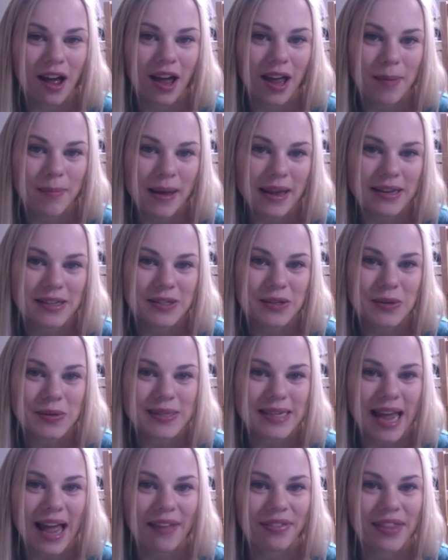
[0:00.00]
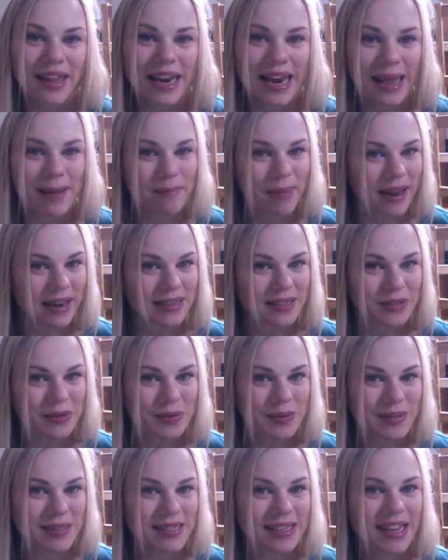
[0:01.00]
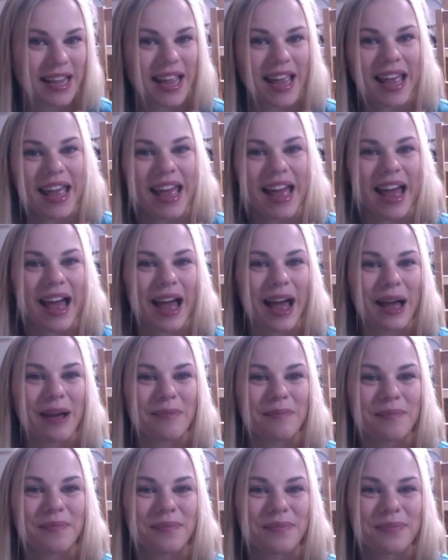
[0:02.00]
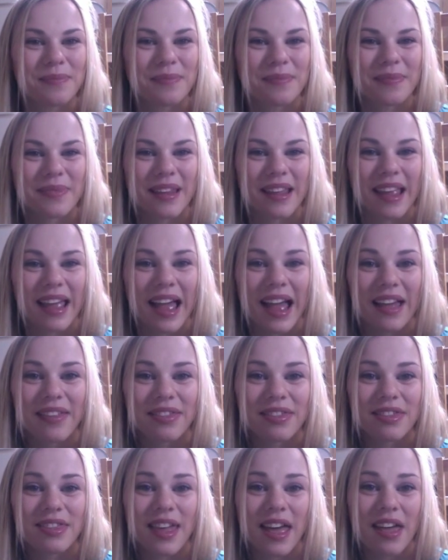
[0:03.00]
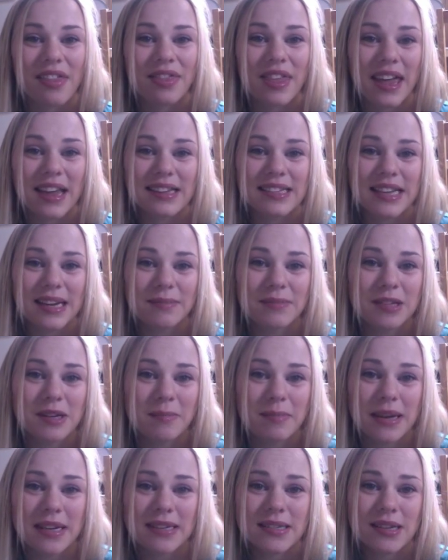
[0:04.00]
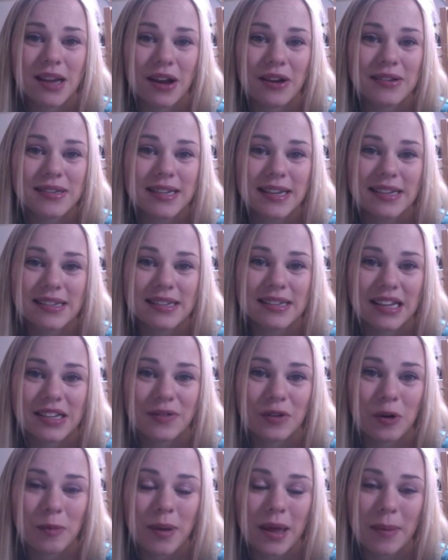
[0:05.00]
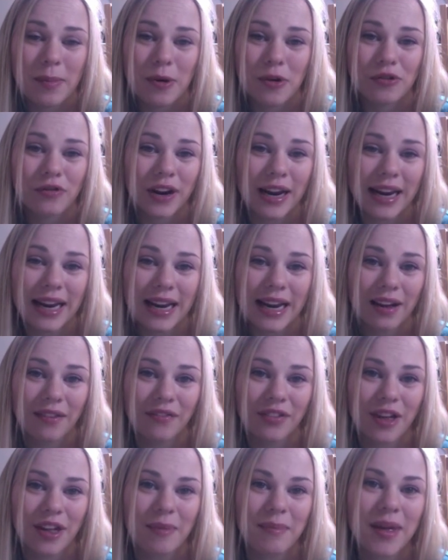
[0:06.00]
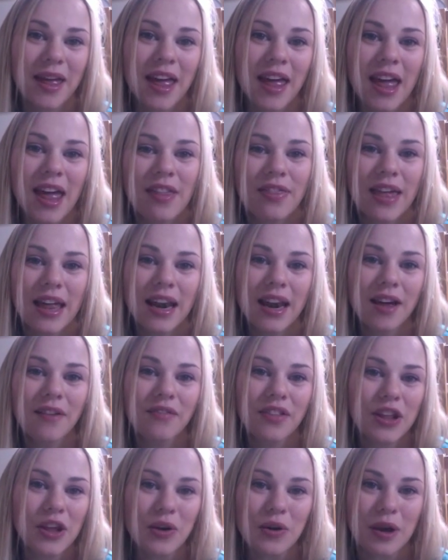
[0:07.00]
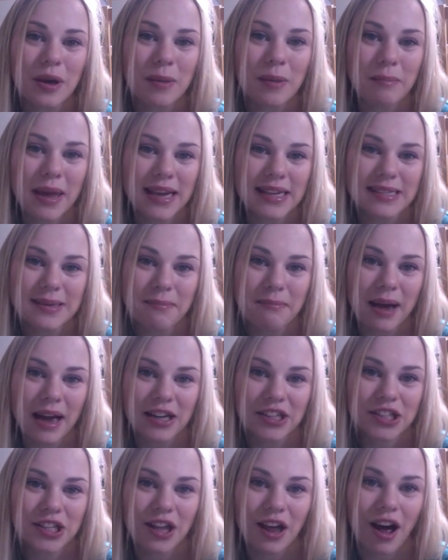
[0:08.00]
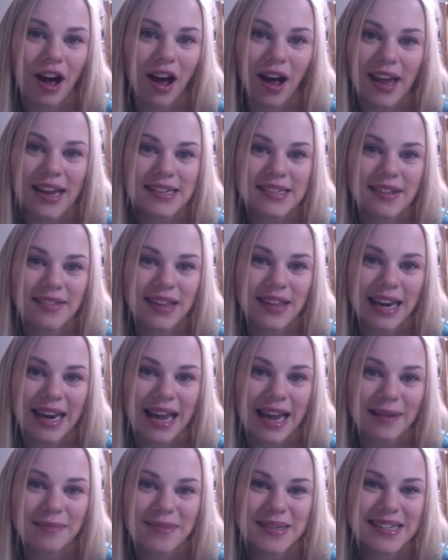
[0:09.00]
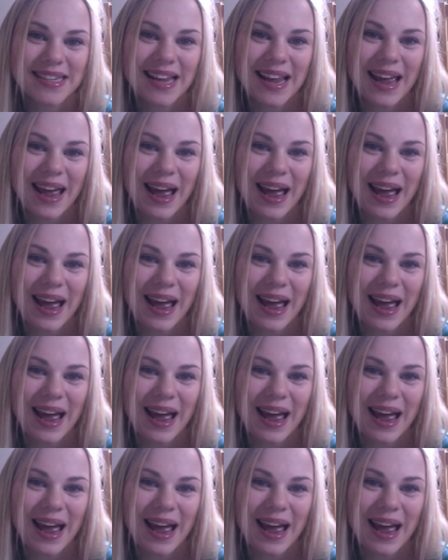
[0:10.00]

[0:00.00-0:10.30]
eye pencils and the lip pencils. And they seem to be so successful. People really love them. They love that you can mix and match the eyes and the lips,